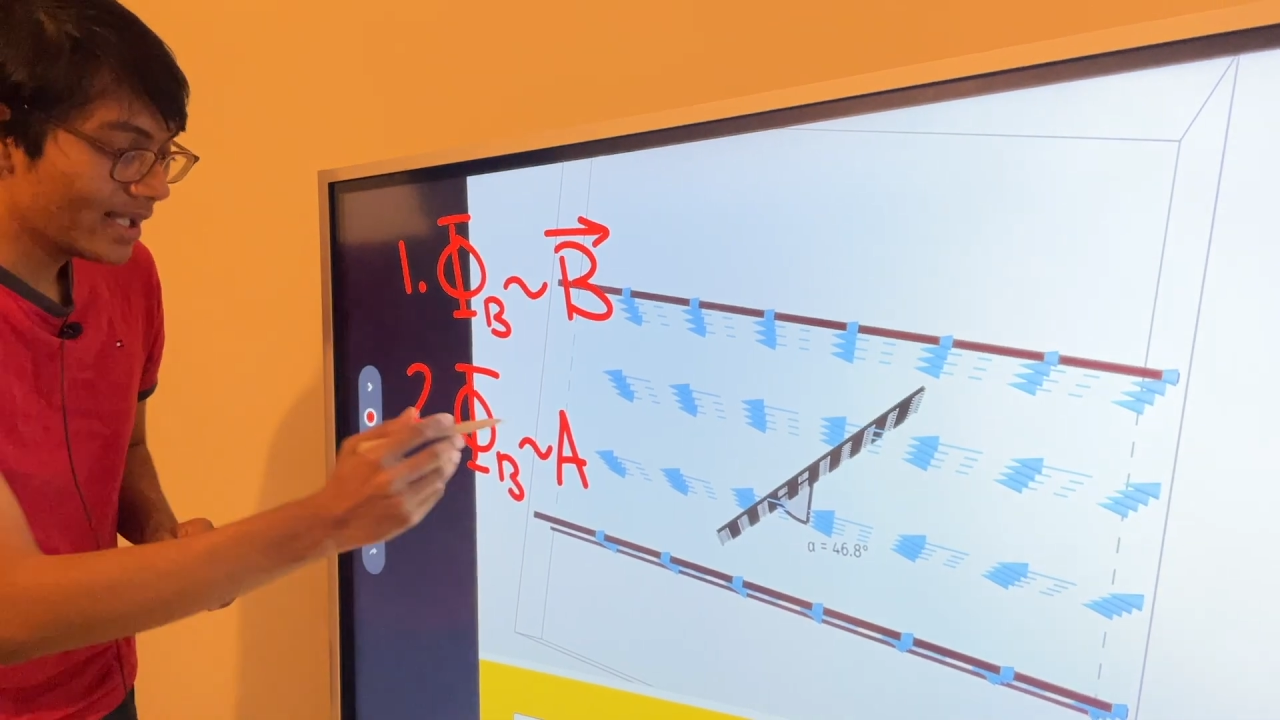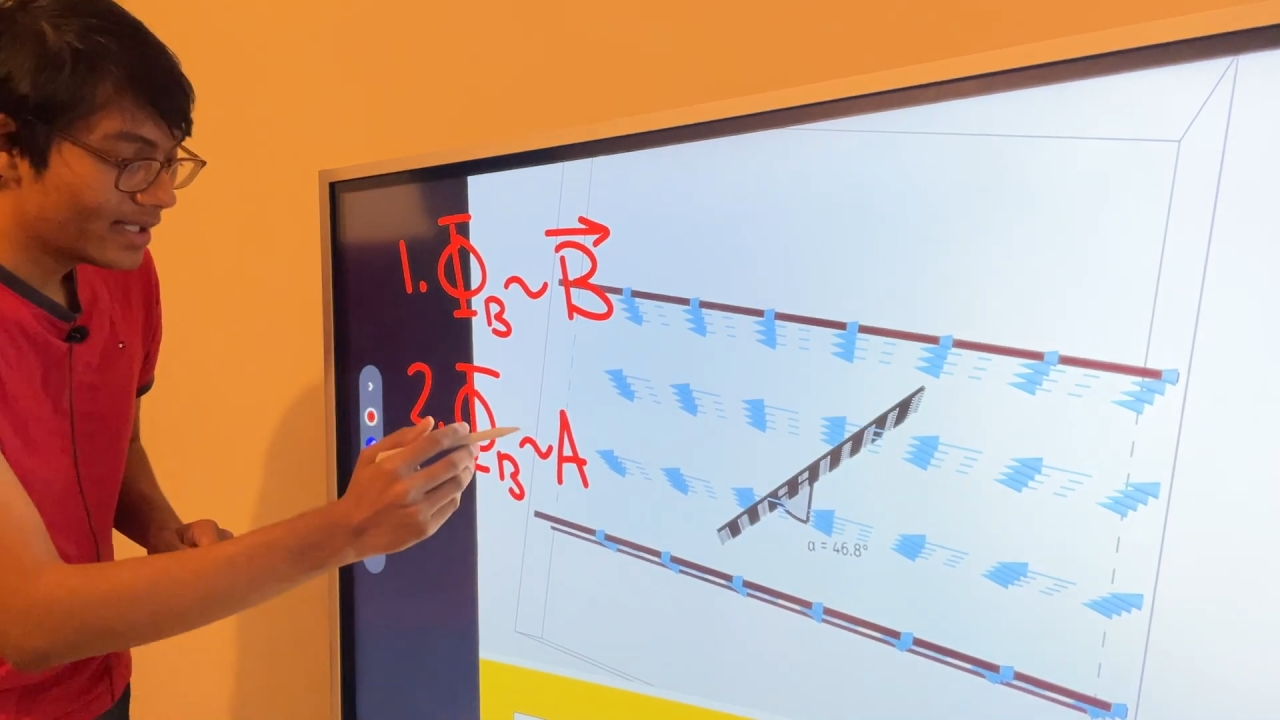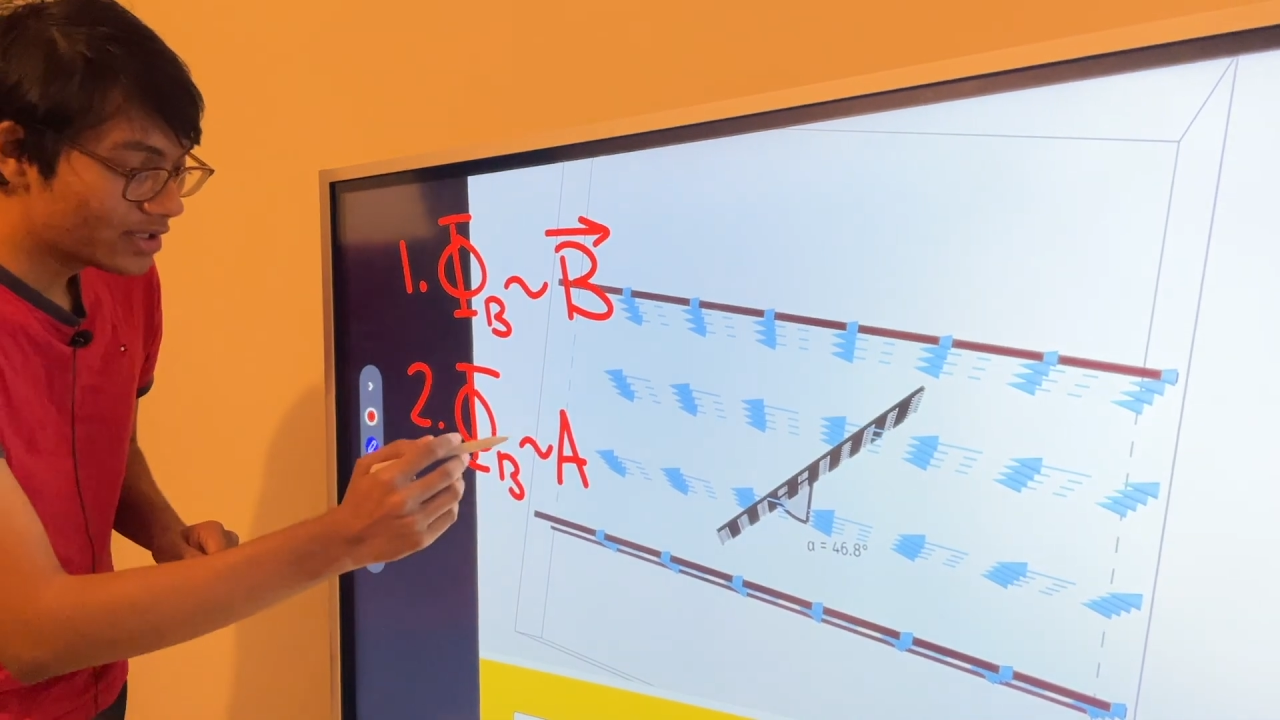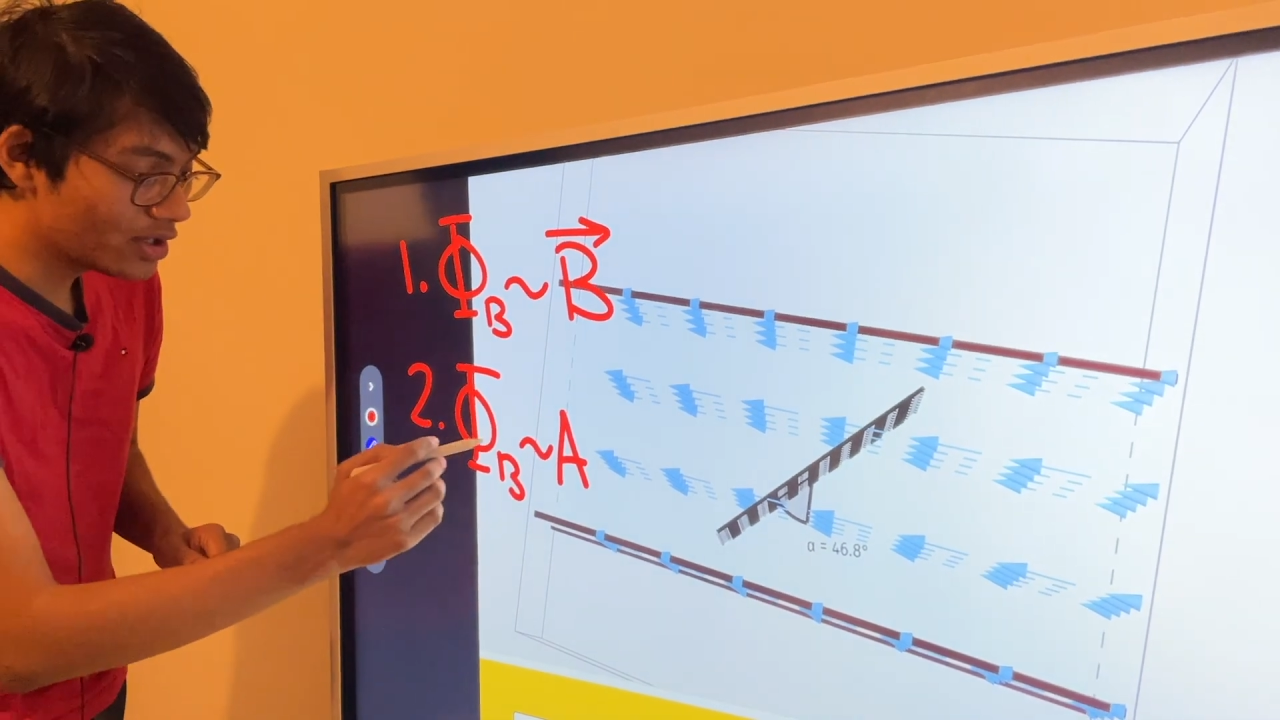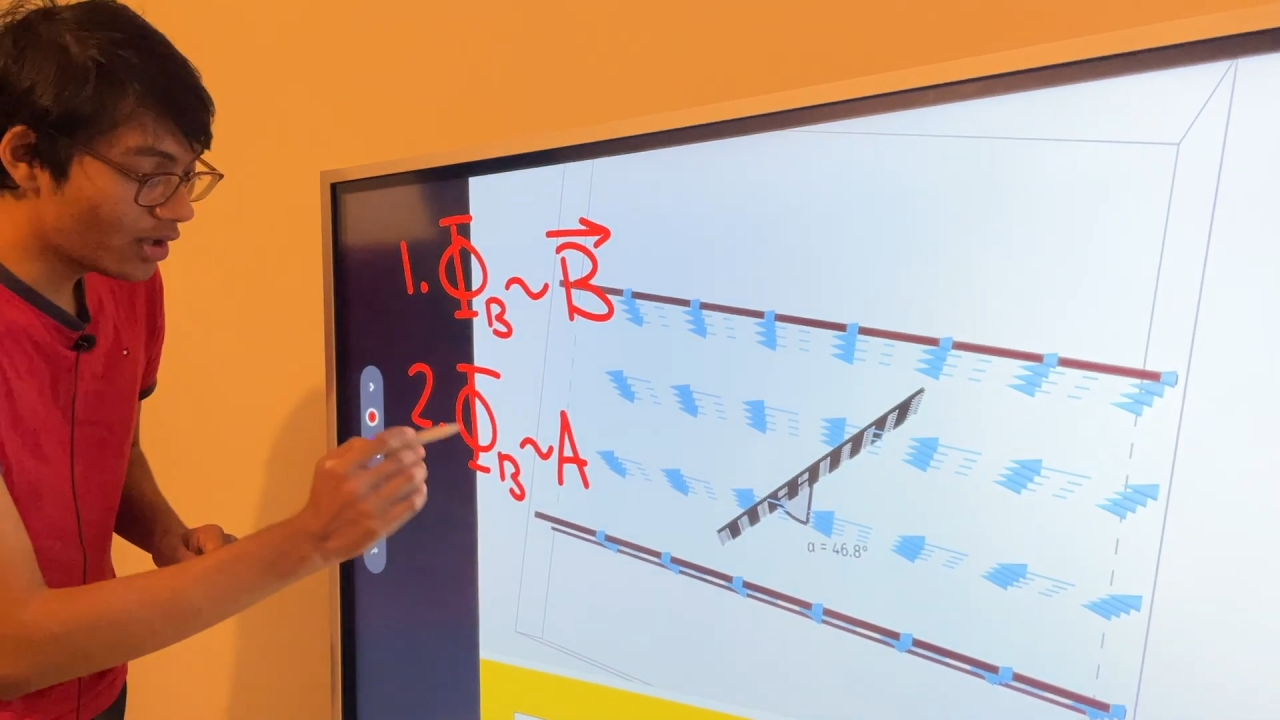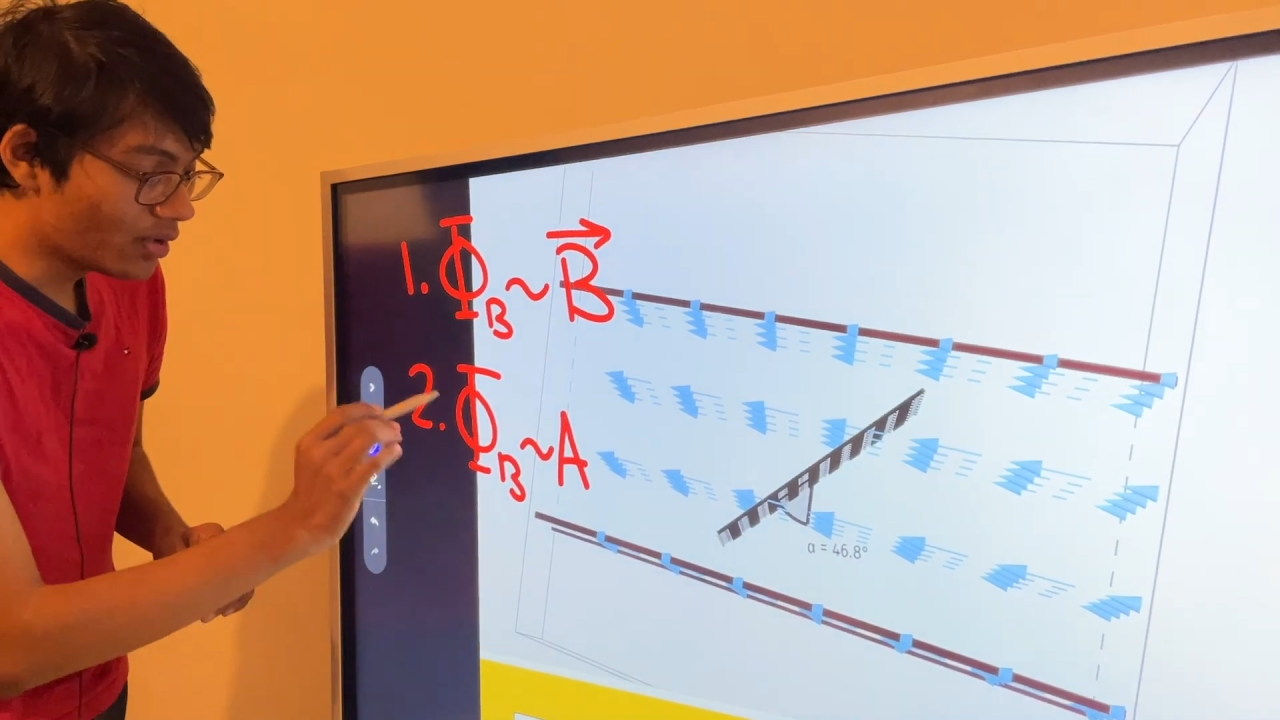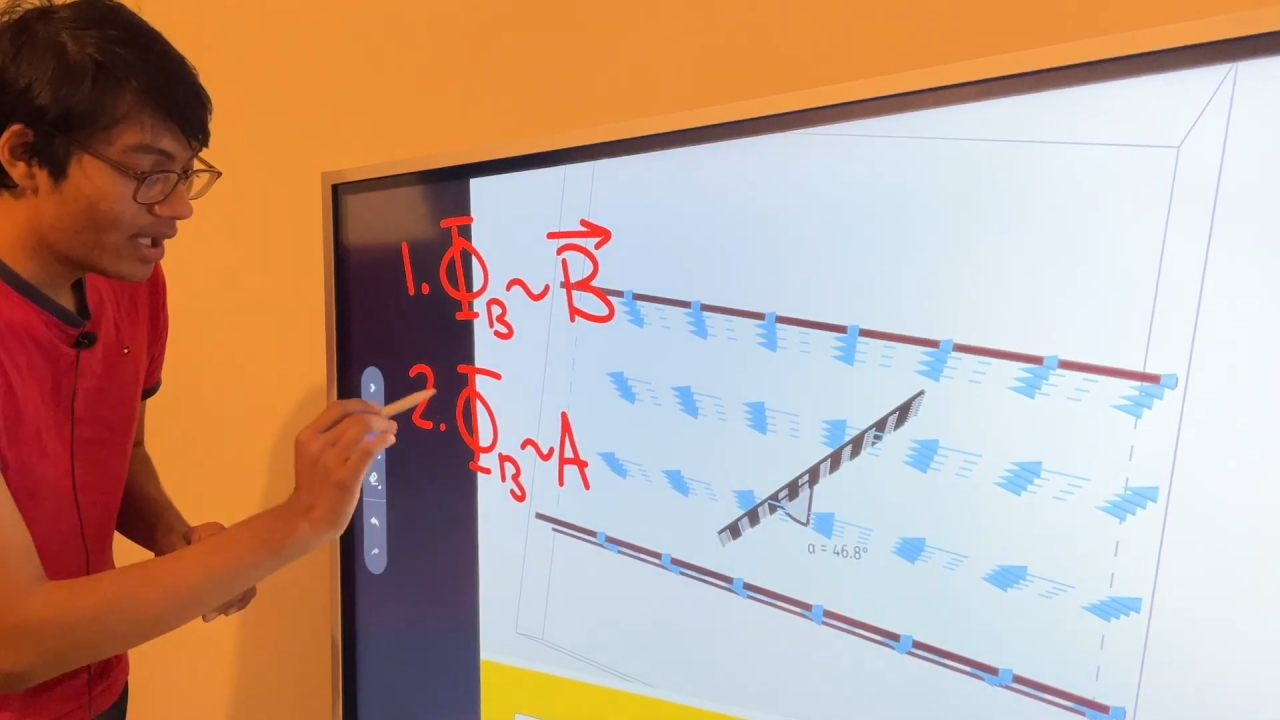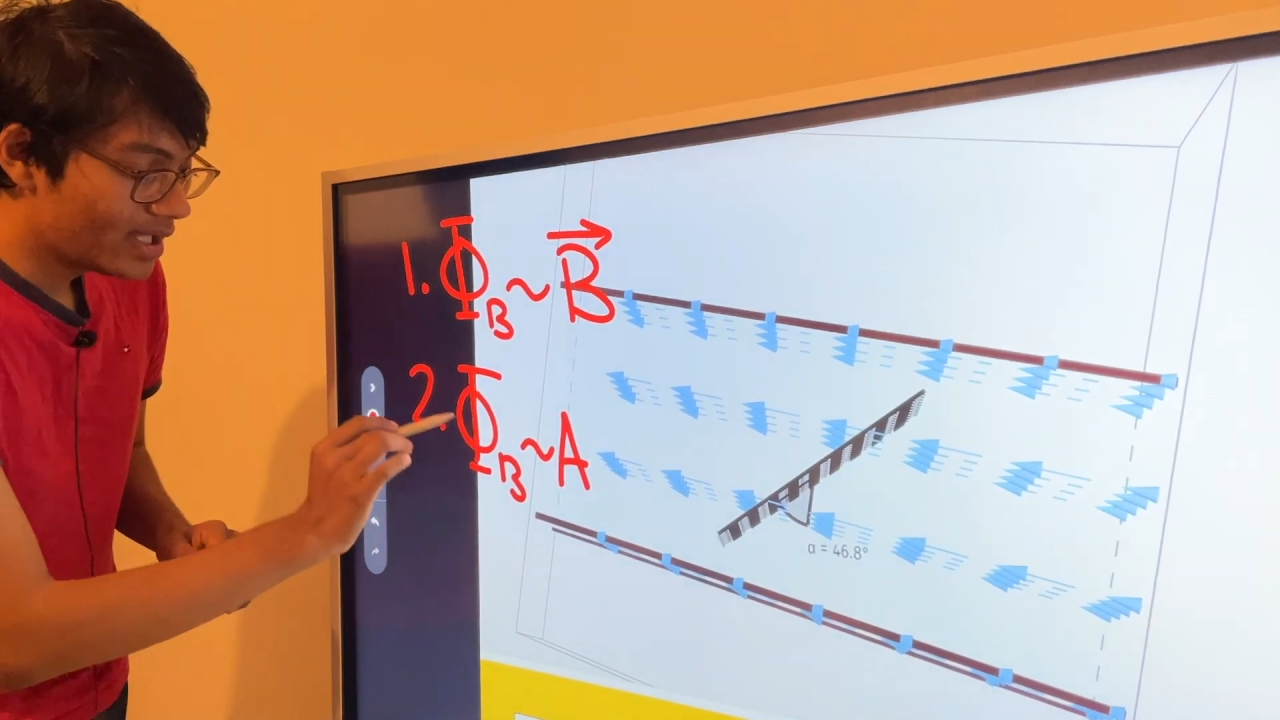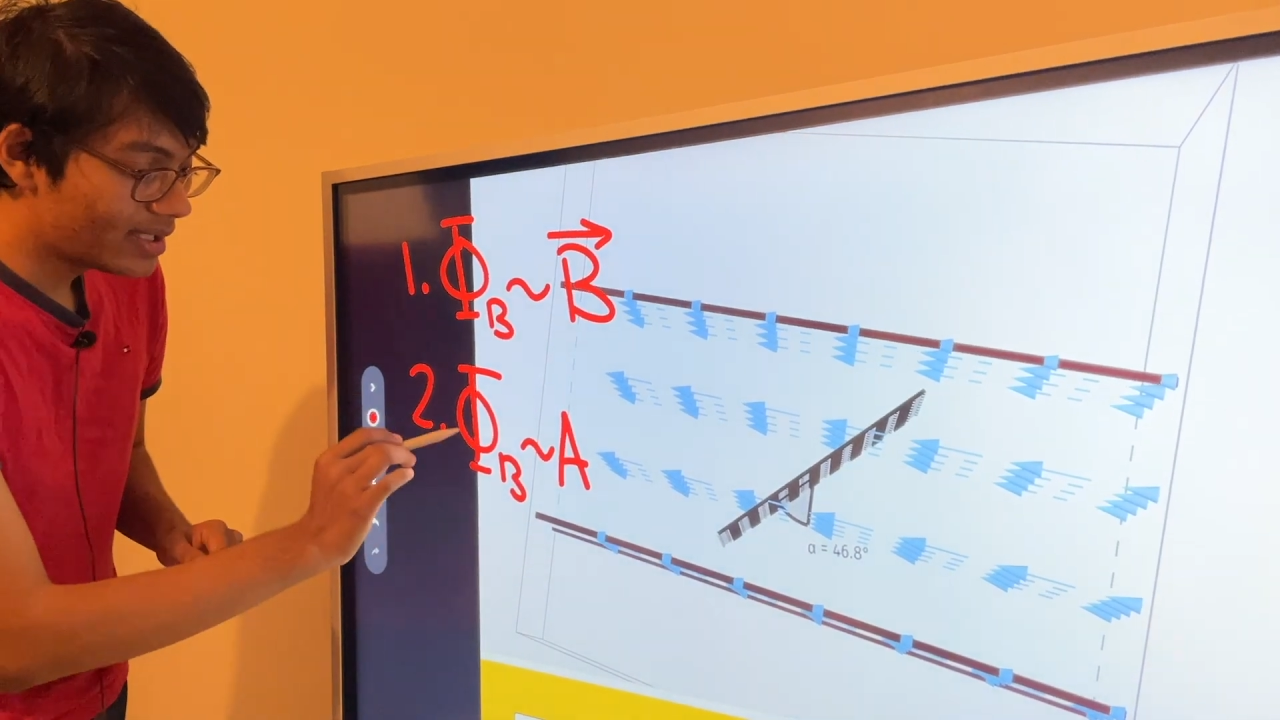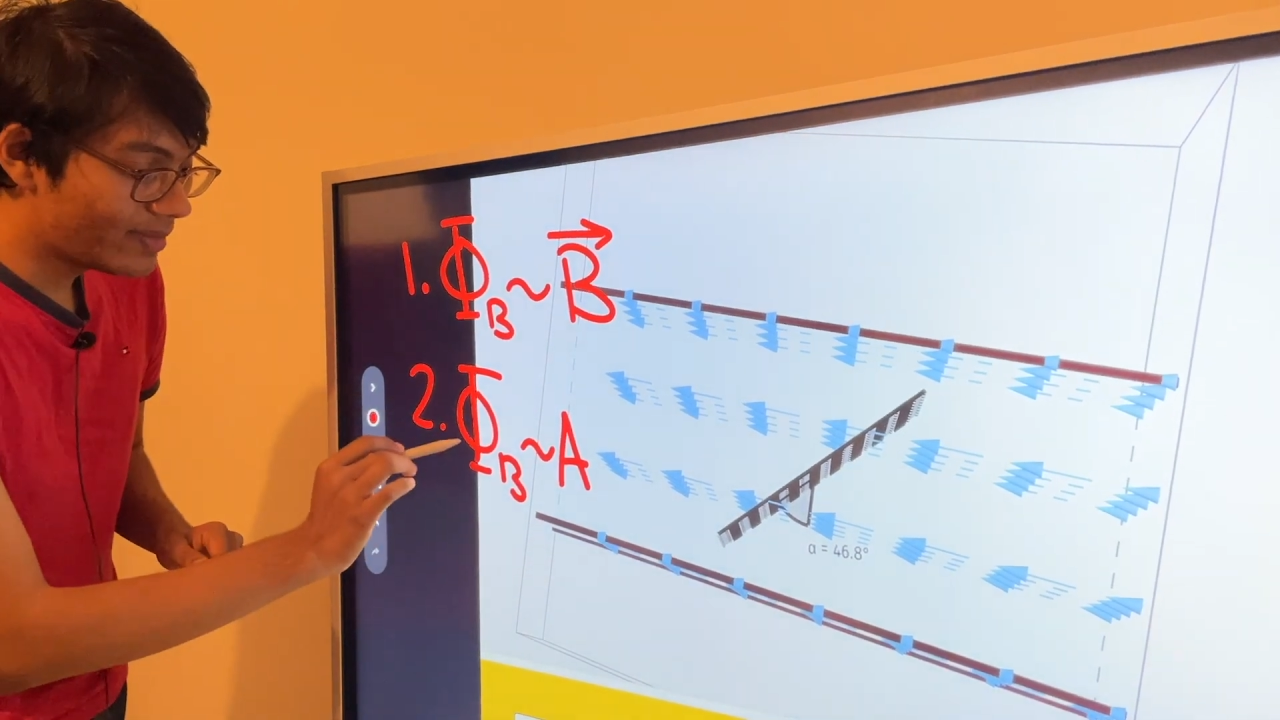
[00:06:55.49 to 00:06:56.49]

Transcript: So, the